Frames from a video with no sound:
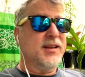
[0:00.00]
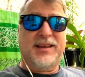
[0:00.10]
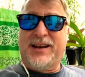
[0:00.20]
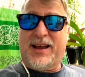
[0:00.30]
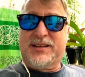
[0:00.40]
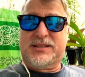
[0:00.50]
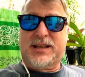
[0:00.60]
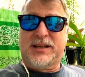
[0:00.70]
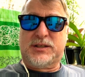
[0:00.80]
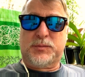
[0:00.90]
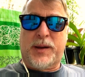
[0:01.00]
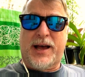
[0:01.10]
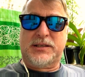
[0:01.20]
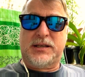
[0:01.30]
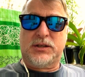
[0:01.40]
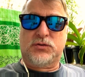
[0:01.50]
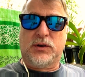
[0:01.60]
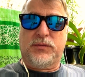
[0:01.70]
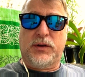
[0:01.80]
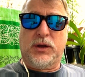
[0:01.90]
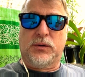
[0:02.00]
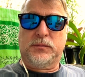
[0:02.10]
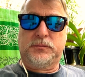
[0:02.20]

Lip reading: The United States is past history for you.